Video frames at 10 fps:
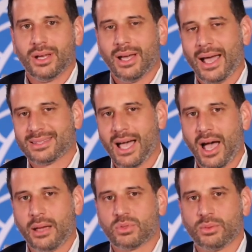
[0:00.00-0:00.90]
at
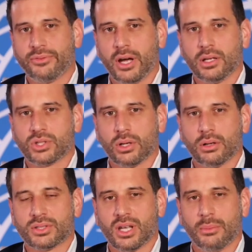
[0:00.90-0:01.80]
times we find
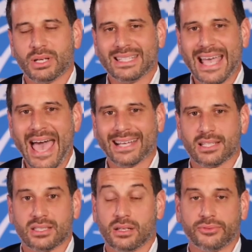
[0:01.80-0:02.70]
insurance companies act
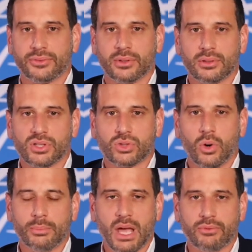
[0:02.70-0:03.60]
as if the
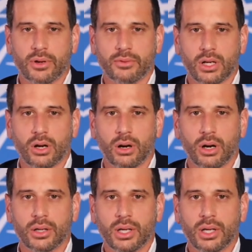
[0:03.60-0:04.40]
storm never even occurred.